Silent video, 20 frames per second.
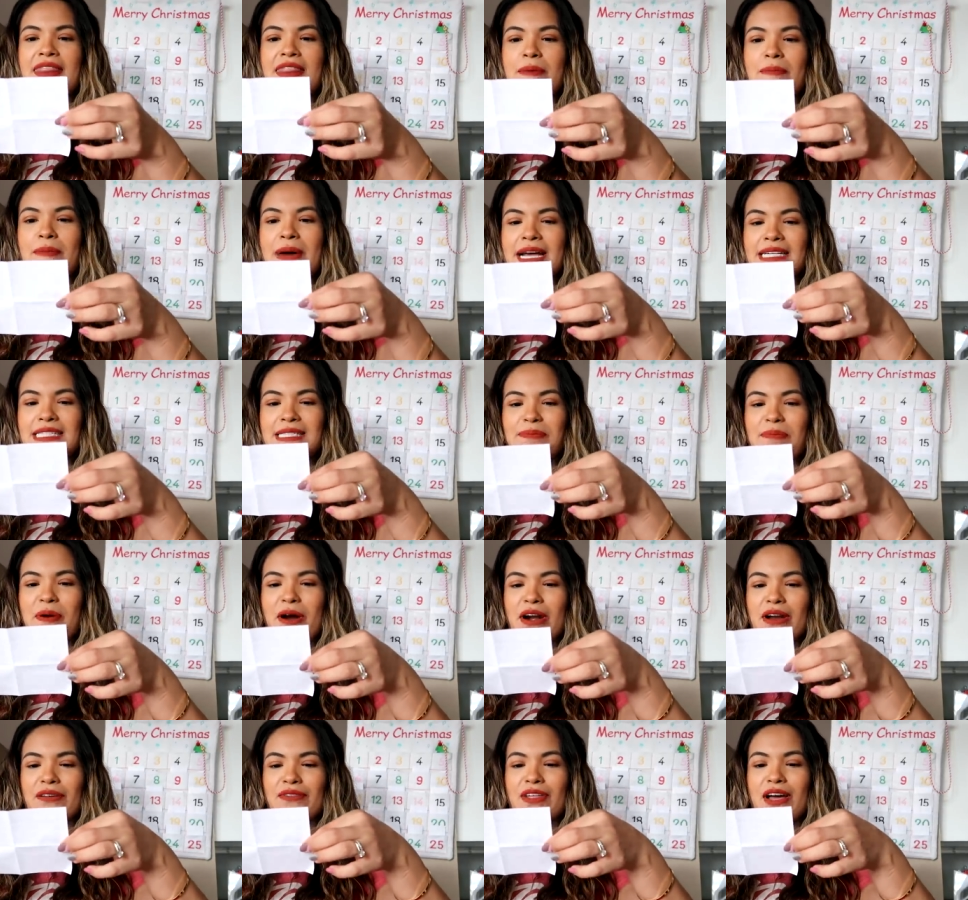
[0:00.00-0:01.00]
the best
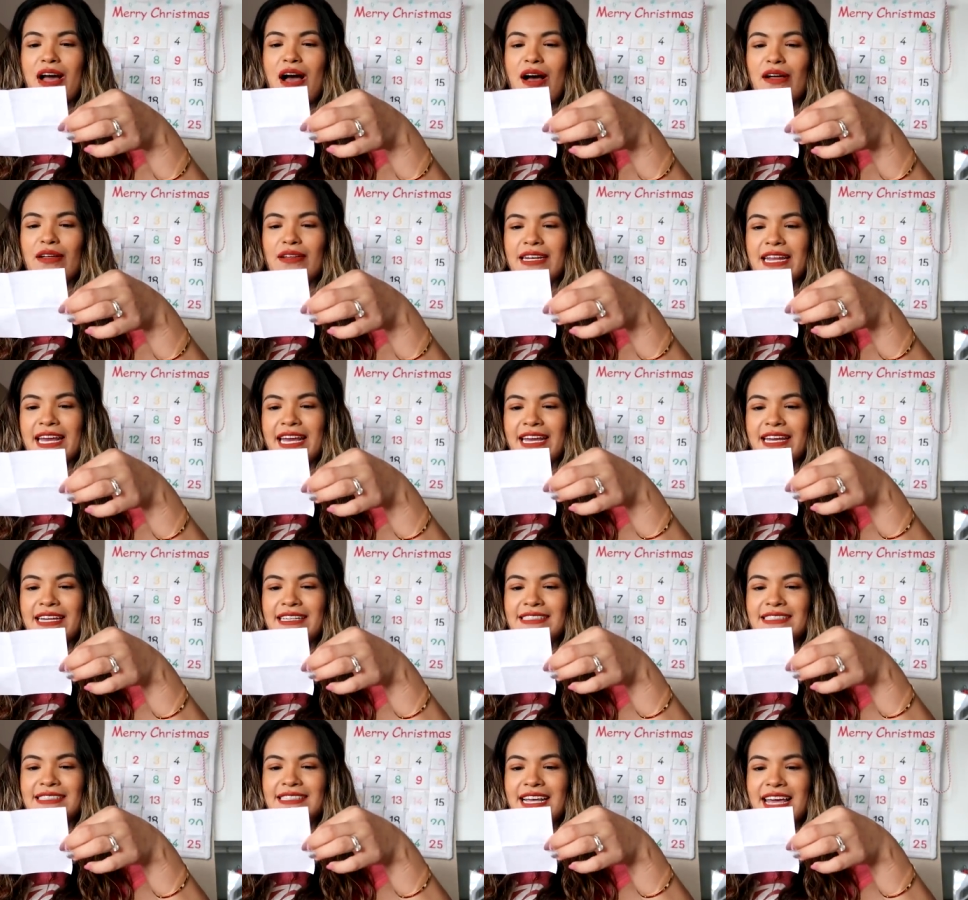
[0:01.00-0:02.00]
part of the
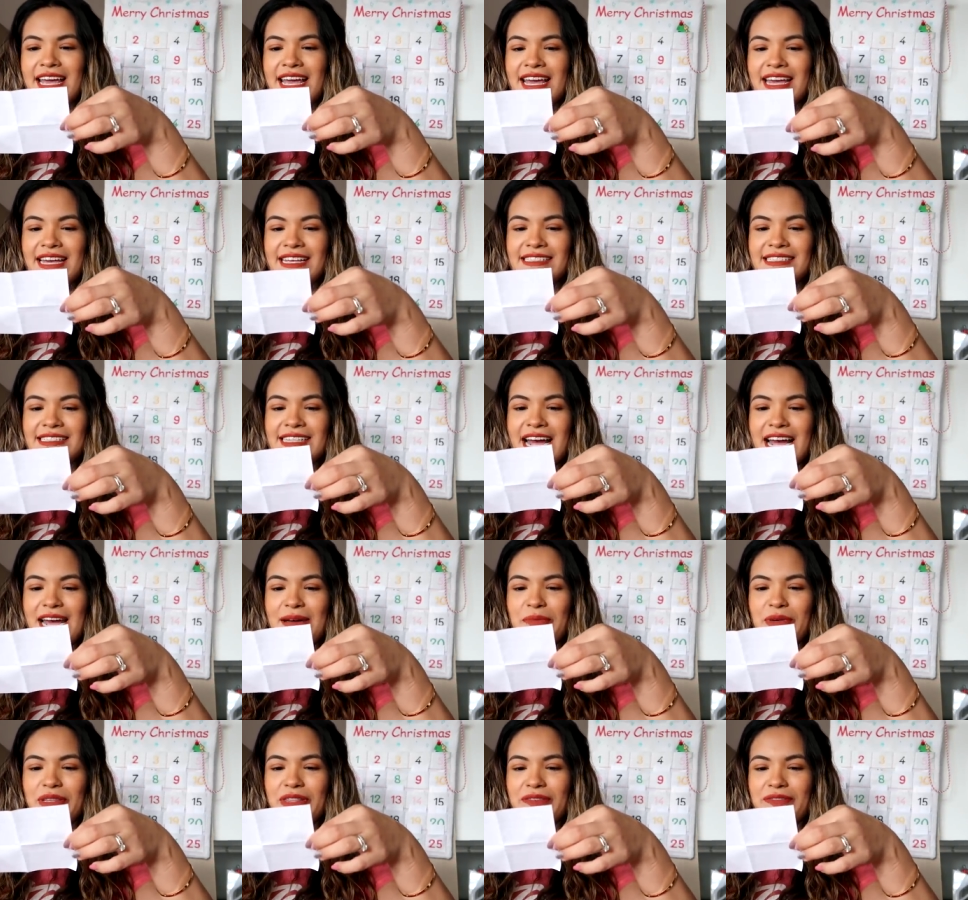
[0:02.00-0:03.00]
holidays is
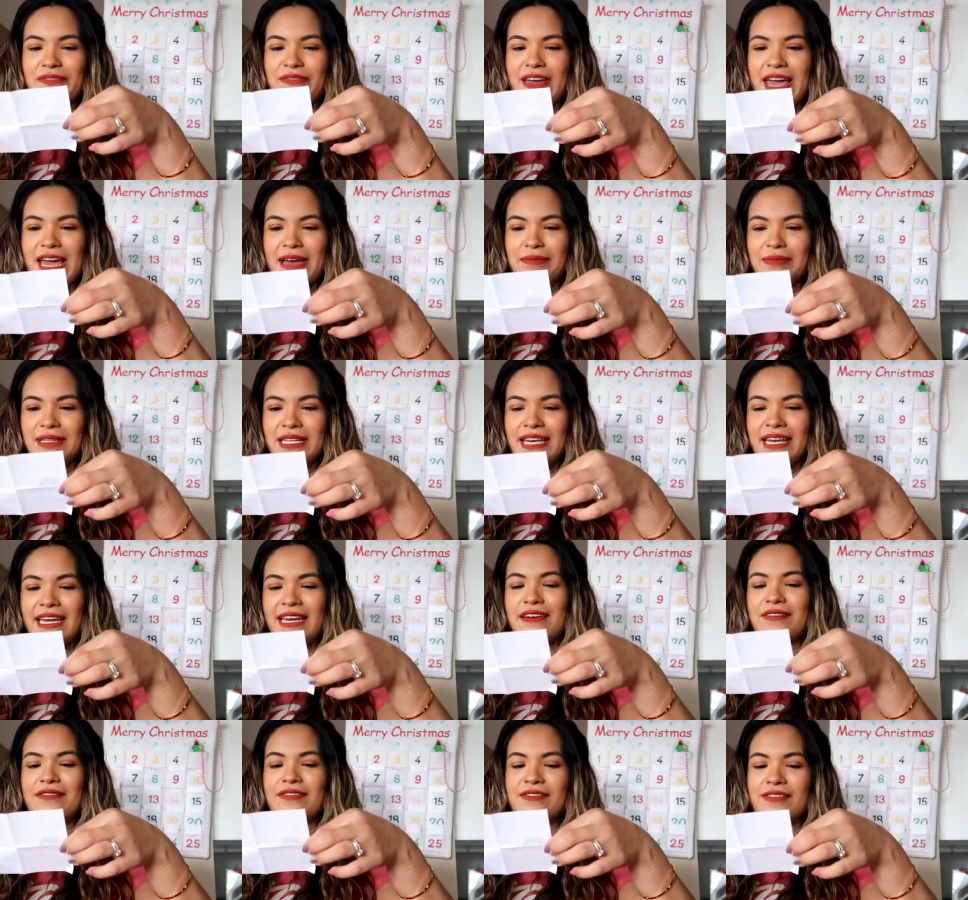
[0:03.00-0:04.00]
time with the family
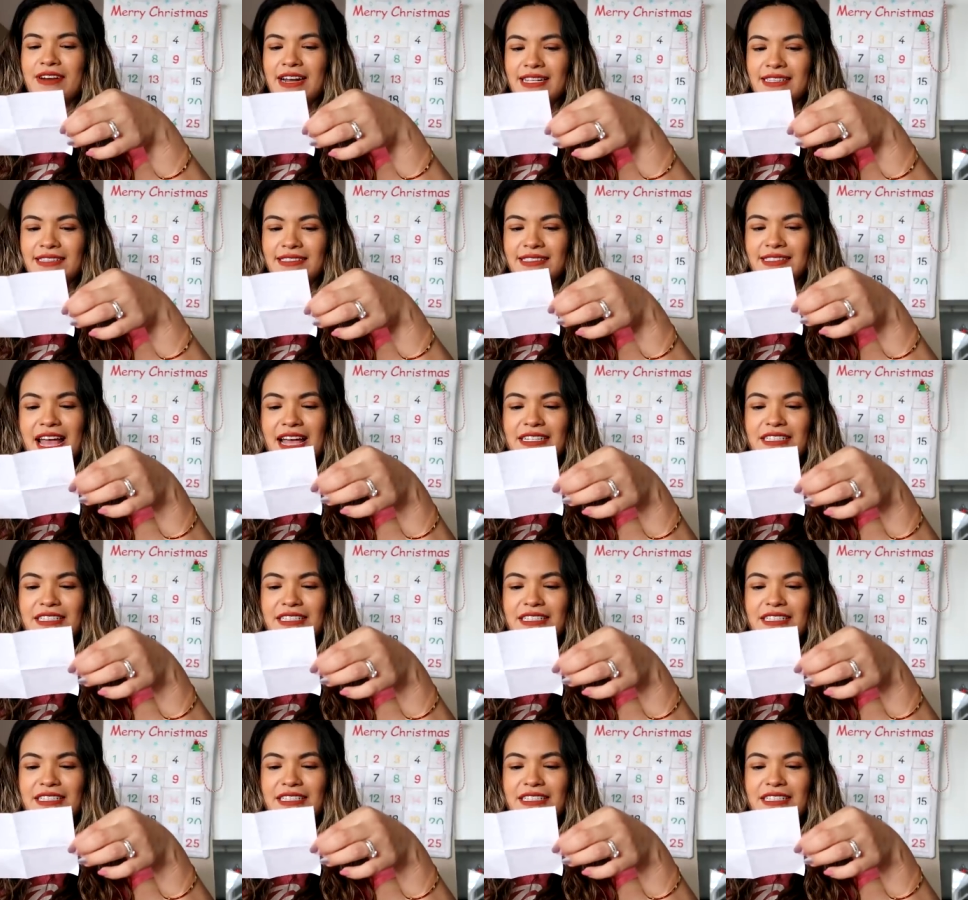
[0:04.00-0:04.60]
and friends.